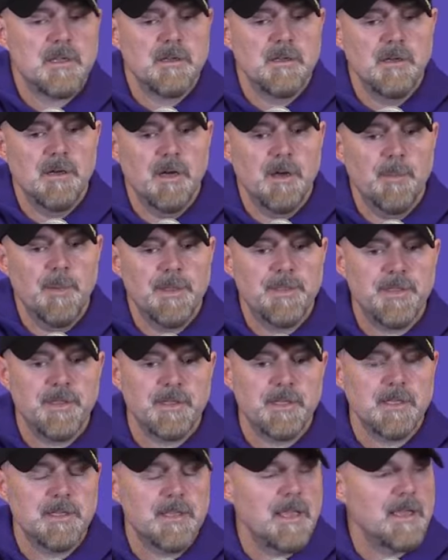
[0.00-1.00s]
I
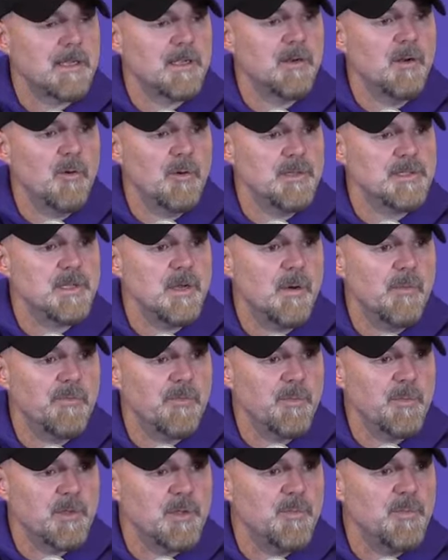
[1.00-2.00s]
think that can always help
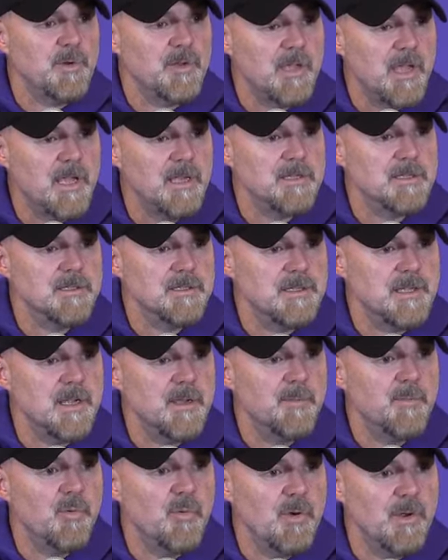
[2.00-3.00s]
from a communication
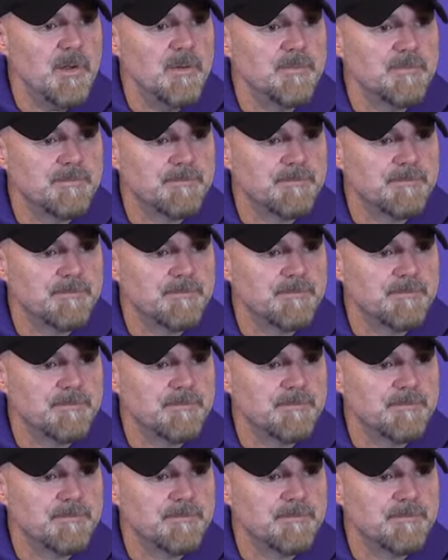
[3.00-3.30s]
standpoint.